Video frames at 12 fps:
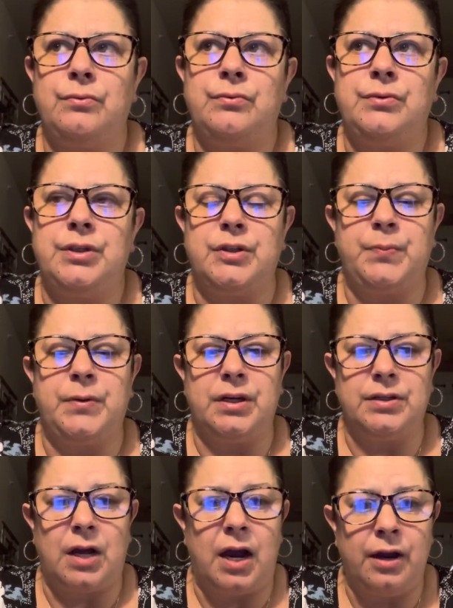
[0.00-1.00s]
just
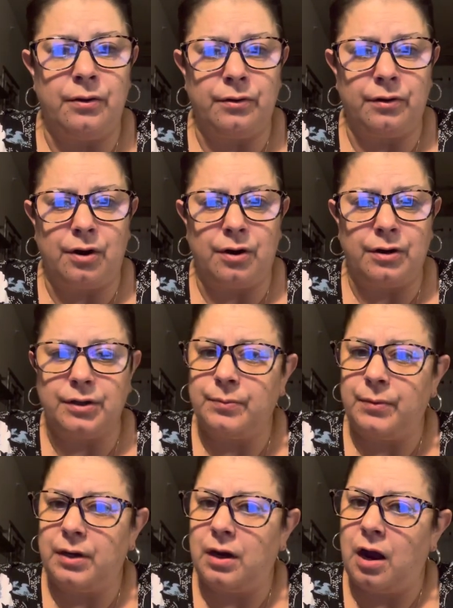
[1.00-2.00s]
because I own a car doesn't
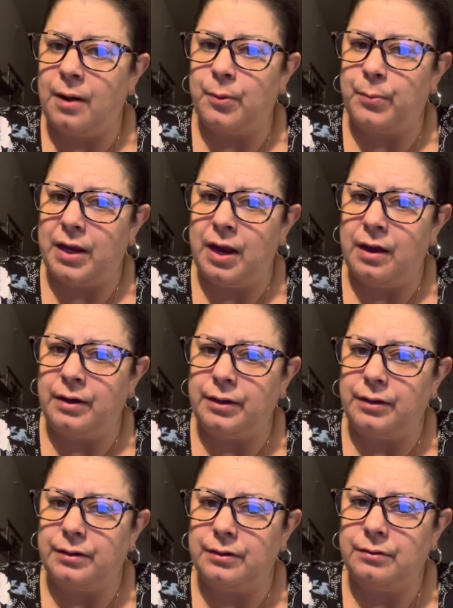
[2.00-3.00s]
mean I'm a
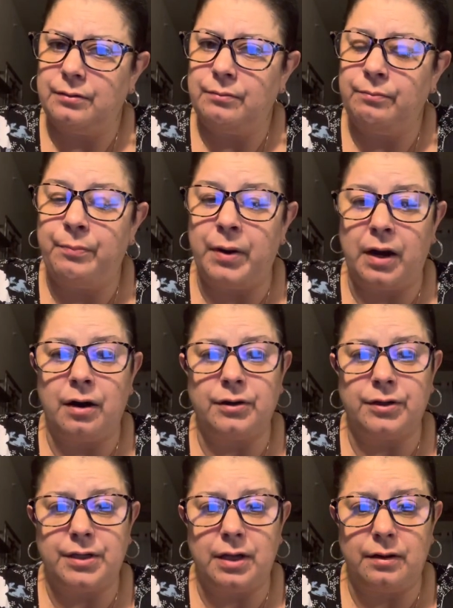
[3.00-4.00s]
mechanic, but I
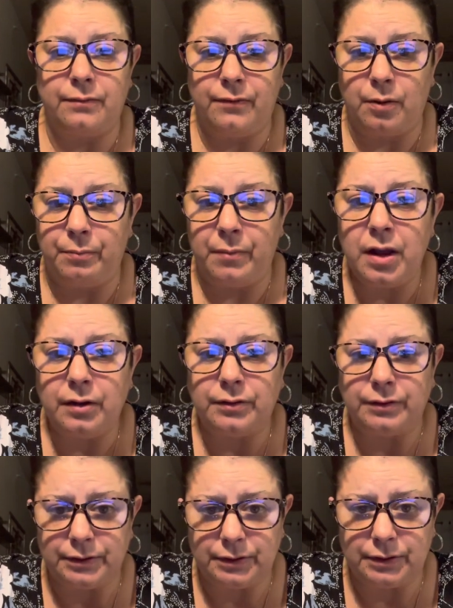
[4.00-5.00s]
understand the
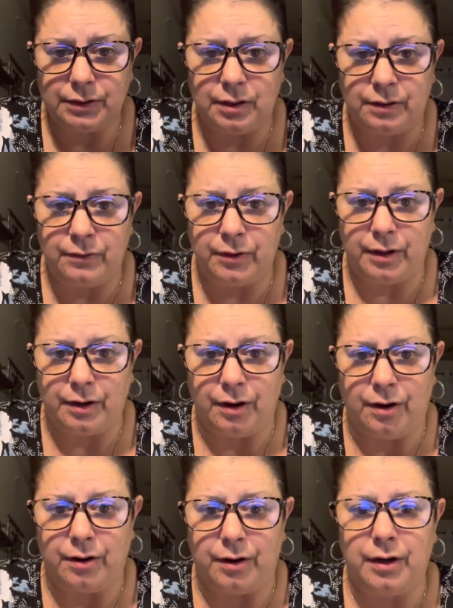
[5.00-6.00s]
fundamentals of owning a
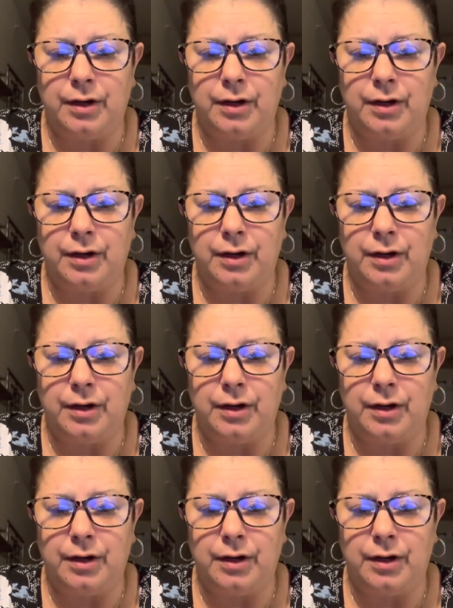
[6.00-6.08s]
car.